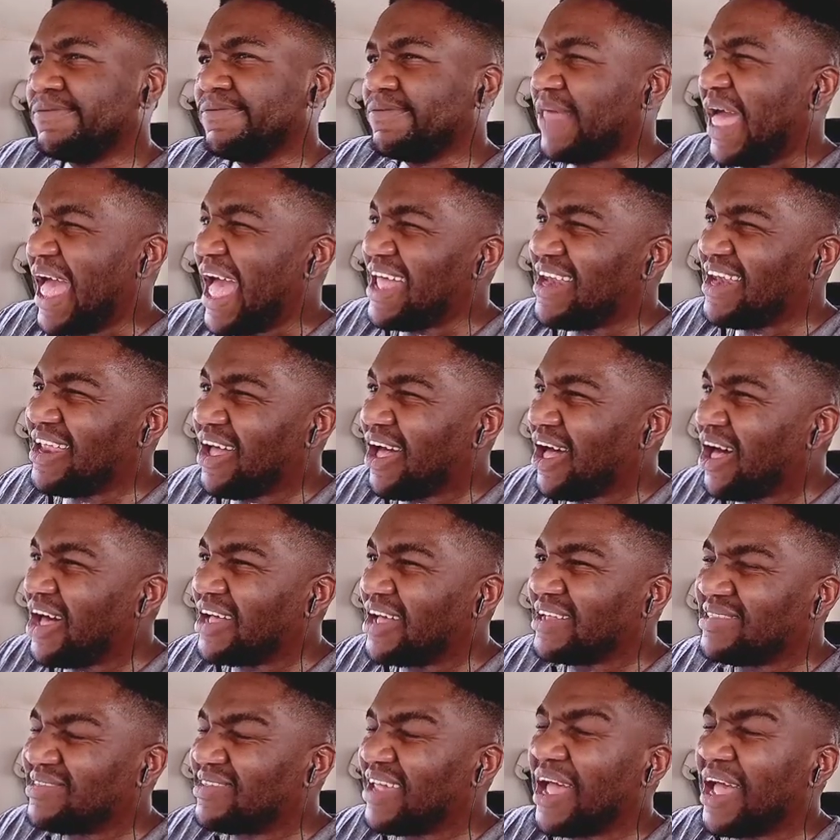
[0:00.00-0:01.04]
Had a
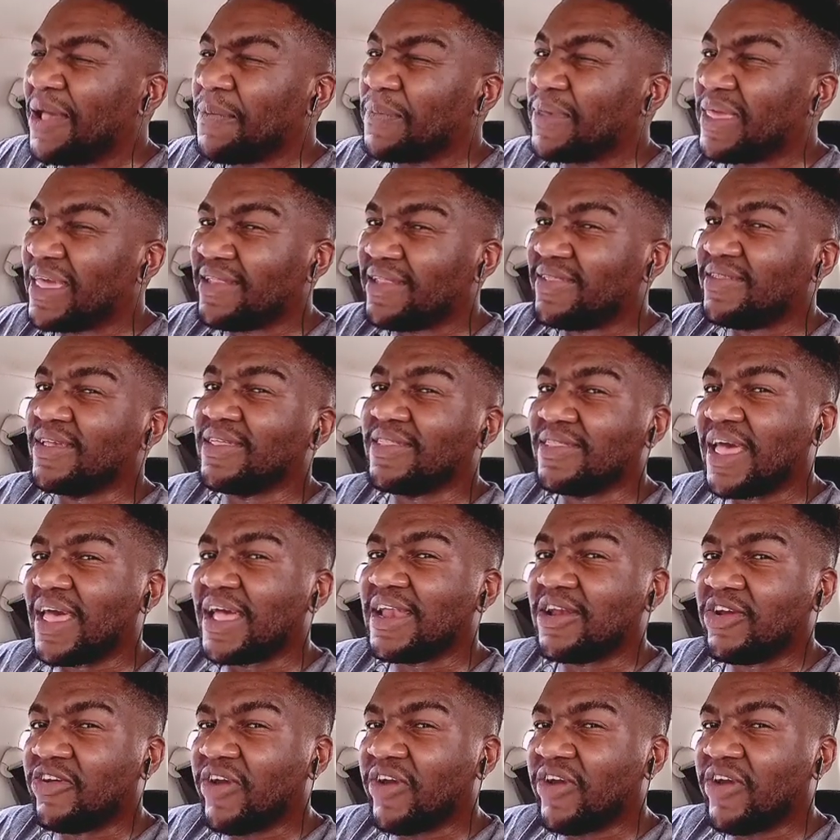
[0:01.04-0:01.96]
hard time getting that.